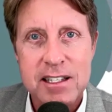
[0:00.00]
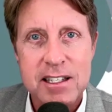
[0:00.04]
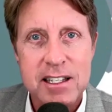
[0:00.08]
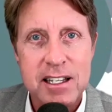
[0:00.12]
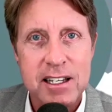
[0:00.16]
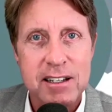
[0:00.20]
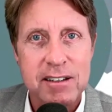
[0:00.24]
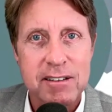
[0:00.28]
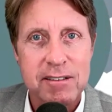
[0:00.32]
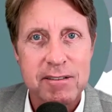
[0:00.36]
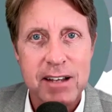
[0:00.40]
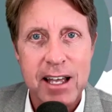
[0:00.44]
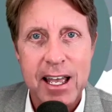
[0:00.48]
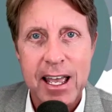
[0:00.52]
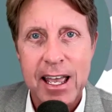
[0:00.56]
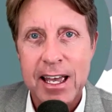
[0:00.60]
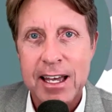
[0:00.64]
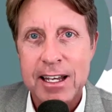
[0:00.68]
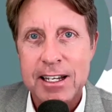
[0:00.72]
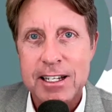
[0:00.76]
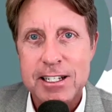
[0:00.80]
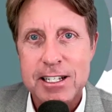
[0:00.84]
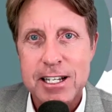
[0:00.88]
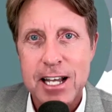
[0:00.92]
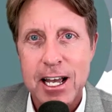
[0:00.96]
And
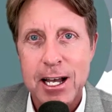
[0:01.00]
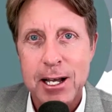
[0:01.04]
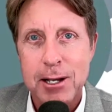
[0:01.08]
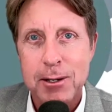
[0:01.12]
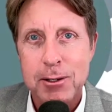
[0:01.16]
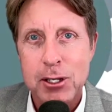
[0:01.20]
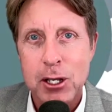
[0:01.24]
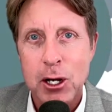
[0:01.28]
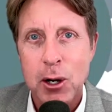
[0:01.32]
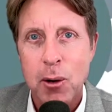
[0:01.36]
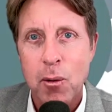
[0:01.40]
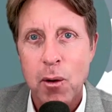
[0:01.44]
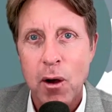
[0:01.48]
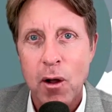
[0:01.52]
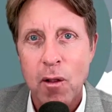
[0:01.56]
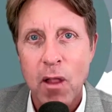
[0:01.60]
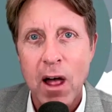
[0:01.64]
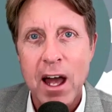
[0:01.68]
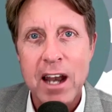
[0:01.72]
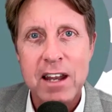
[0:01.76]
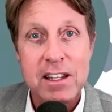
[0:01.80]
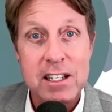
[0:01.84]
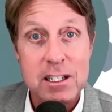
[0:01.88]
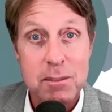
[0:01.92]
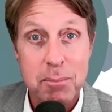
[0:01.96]
a lot
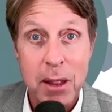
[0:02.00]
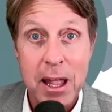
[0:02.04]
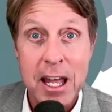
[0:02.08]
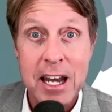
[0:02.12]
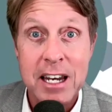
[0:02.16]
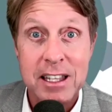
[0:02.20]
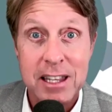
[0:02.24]
of this planning